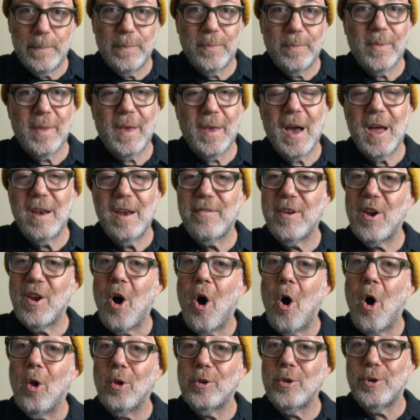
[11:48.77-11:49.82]
kind of an
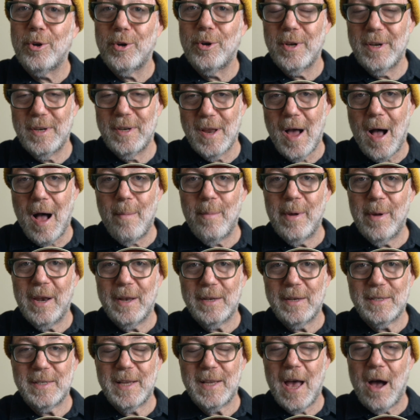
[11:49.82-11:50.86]
altered
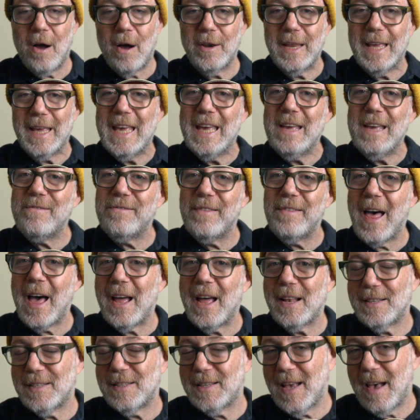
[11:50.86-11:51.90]
dominant sound. E
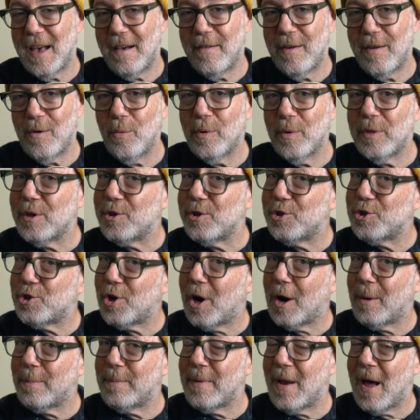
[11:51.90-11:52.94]
flat 7 with the
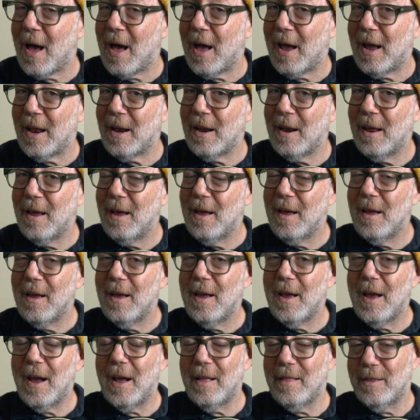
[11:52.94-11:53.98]
sharp 9
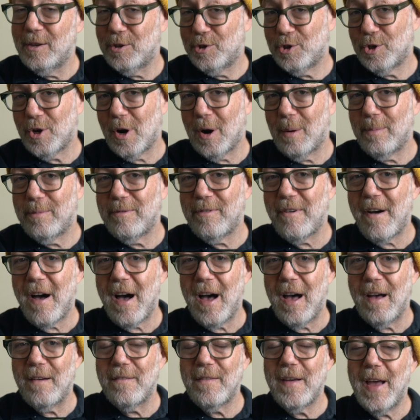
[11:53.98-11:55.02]
and the sharp
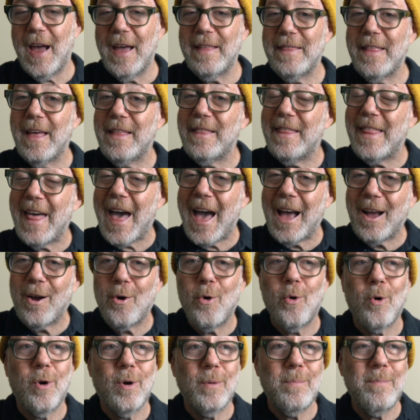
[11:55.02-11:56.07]
5. And then that
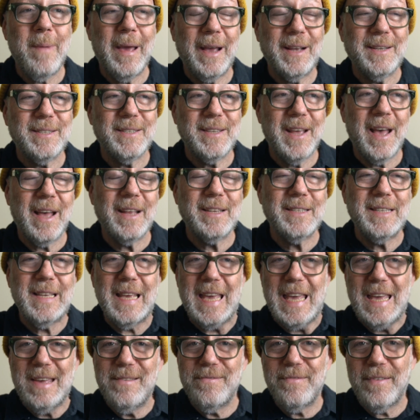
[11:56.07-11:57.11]
chord makes sense.
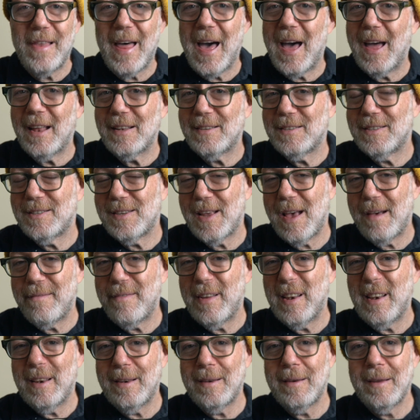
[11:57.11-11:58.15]
E flat
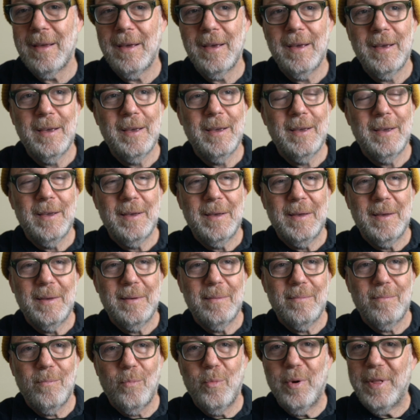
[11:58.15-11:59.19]
7
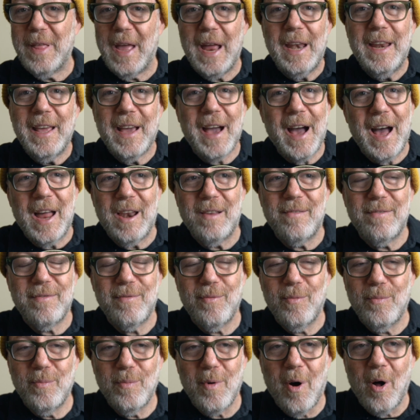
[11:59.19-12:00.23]
with any kind of
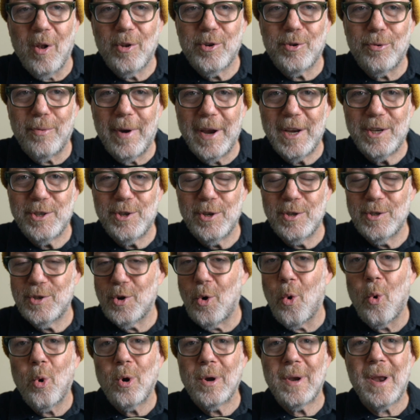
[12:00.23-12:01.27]
alterations
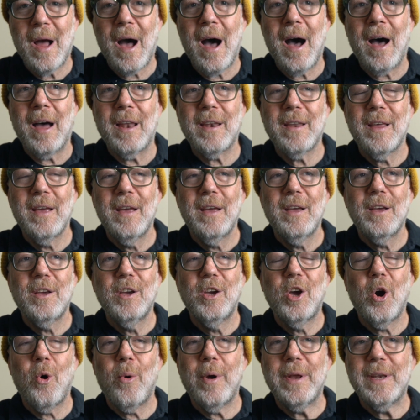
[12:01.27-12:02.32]
or not,
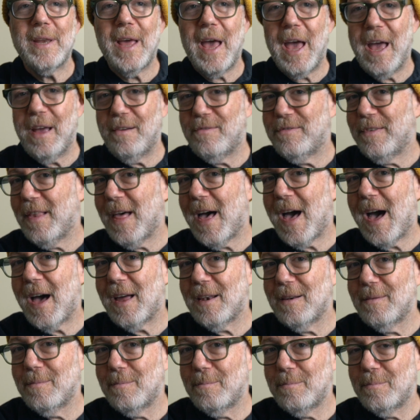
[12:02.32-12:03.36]
going to A flat
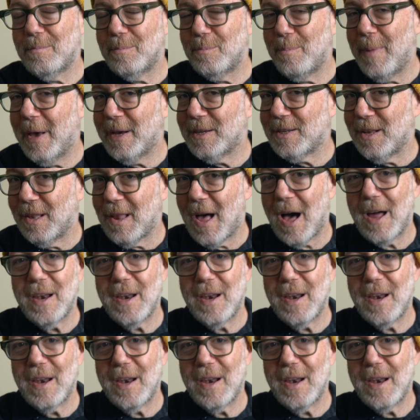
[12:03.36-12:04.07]
makes a lot of